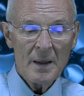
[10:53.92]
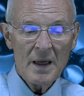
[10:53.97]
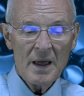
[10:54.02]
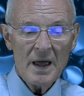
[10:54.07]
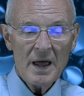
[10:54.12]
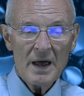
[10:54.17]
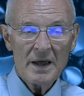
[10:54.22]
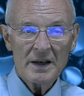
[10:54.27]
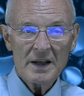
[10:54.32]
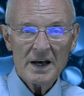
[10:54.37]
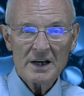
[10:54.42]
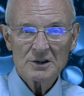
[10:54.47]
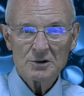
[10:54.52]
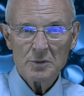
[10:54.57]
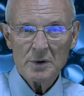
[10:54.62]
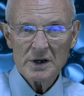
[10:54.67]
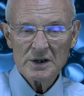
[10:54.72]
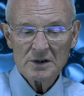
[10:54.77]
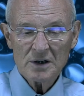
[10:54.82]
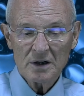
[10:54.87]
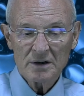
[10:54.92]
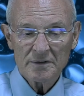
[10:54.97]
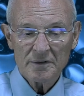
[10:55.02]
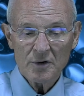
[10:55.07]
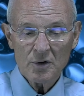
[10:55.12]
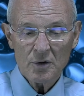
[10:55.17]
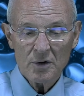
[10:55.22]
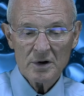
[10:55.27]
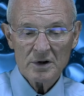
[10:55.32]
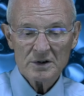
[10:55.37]
And as a result, of
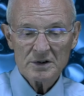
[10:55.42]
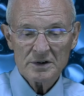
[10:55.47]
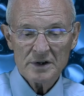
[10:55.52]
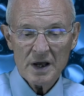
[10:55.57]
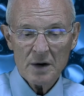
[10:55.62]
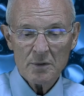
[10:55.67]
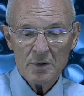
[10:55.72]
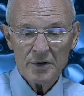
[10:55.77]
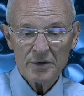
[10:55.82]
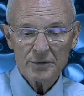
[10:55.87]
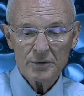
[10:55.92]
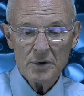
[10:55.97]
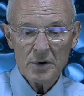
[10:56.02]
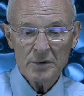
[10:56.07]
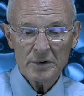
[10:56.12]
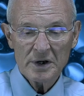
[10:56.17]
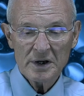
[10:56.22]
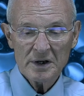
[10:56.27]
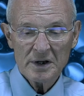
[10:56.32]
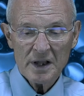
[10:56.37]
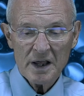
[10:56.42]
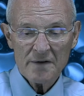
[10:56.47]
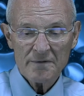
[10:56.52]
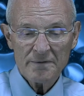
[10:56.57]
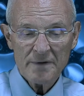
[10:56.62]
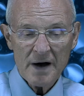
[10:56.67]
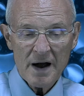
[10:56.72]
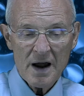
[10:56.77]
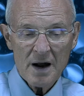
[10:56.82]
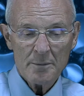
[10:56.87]
course, they were thrown into that
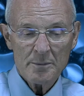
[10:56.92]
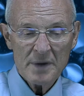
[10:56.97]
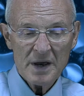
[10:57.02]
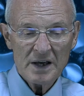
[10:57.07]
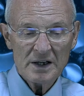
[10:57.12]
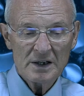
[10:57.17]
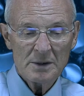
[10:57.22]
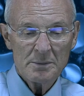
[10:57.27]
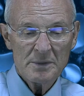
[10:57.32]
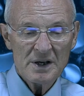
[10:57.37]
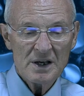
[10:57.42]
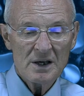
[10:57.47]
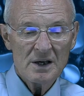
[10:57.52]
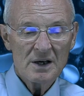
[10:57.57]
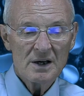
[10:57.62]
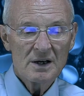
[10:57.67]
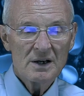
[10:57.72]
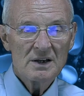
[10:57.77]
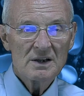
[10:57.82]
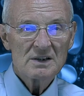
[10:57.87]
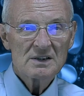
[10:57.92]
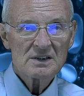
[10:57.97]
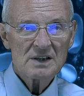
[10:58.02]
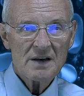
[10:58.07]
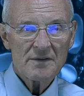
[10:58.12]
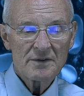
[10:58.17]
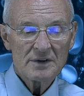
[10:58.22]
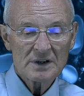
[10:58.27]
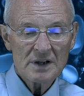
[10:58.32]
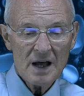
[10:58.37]
fire made to be
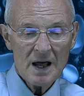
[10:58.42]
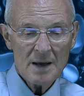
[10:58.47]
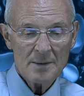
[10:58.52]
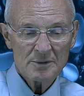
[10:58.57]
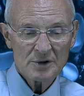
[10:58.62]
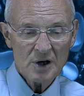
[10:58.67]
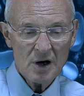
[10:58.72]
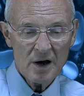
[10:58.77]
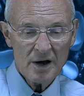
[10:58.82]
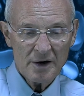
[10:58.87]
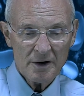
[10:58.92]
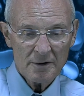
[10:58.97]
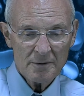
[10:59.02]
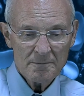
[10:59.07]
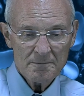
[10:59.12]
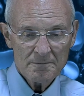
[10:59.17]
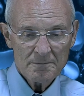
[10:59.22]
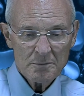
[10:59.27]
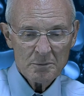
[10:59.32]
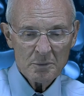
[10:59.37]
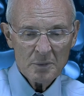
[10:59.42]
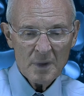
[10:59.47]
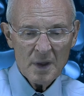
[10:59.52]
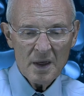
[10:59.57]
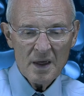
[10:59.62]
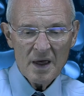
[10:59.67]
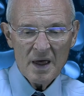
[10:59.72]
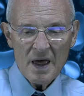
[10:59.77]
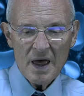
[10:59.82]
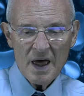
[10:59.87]
7 times hotter.
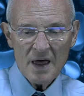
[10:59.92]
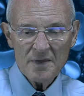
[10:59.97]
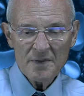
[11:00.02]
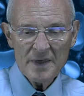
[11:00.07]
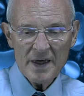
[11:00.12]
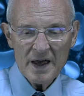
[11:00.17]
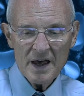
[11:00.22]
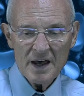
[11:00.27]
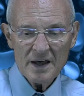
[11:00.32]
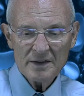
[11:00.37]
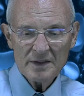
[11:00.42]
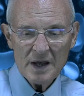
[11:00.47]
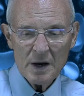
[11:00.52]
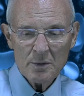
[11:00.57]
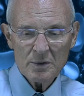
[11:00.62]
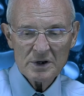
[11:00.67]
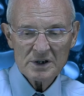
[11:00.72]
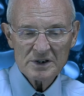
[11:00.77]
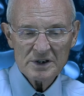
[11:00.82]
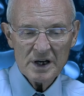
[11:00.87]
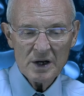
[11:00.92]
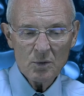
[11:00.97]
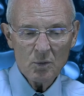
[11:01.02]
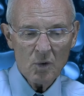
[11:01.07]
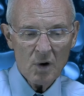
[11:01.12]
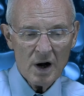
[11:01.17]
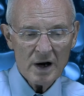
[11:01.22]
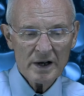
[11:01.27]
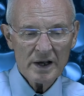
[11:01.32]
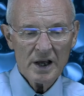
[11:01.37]
And then they were seen
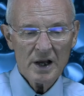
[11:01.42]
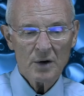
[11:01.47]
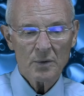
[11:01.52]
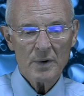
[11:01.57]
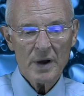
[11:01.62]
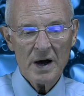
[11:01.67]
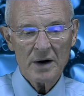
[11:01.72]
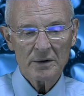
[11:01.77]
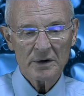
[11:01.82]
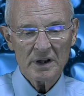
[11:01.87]
walking around in